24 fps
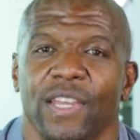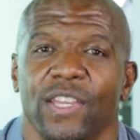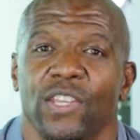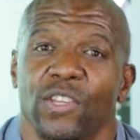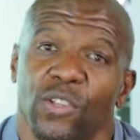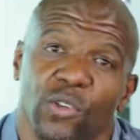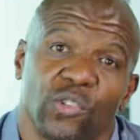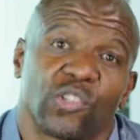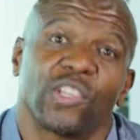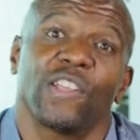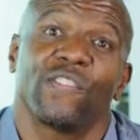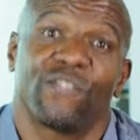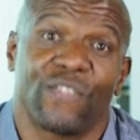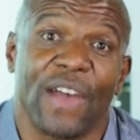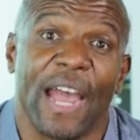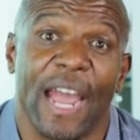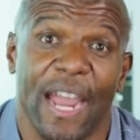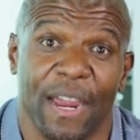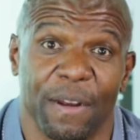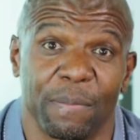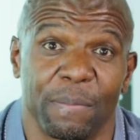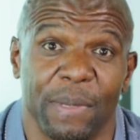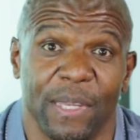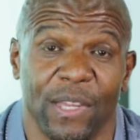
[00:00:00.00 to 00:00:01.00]
You know, she
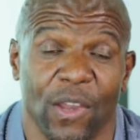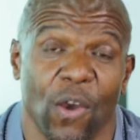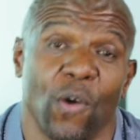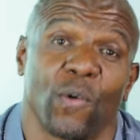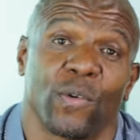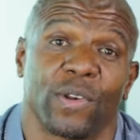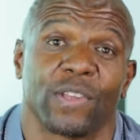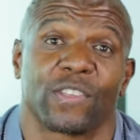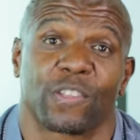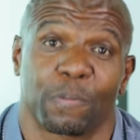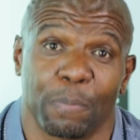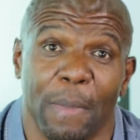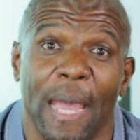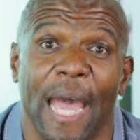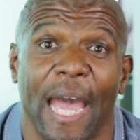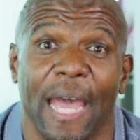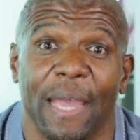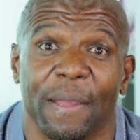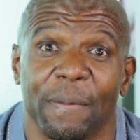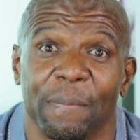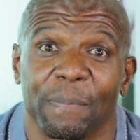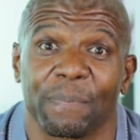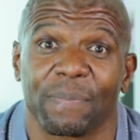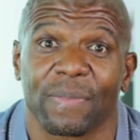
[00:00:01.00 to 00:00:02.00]
fired me on the
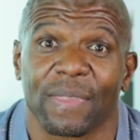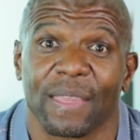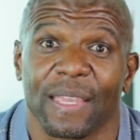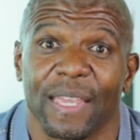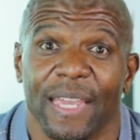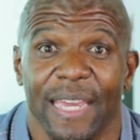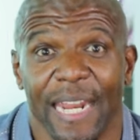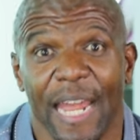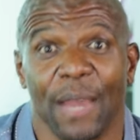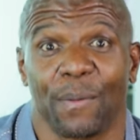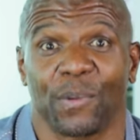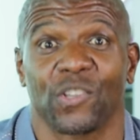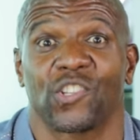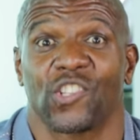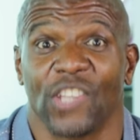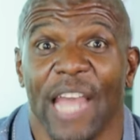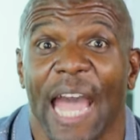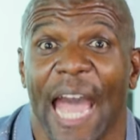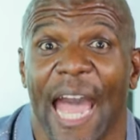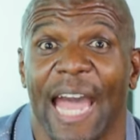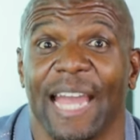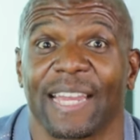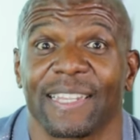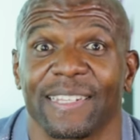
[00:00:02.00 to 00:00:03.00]
spot, and I was
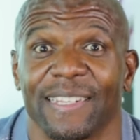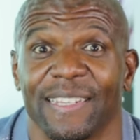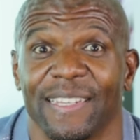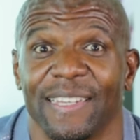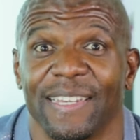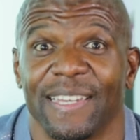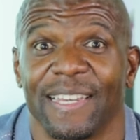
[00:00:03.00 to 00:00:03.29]
shocked.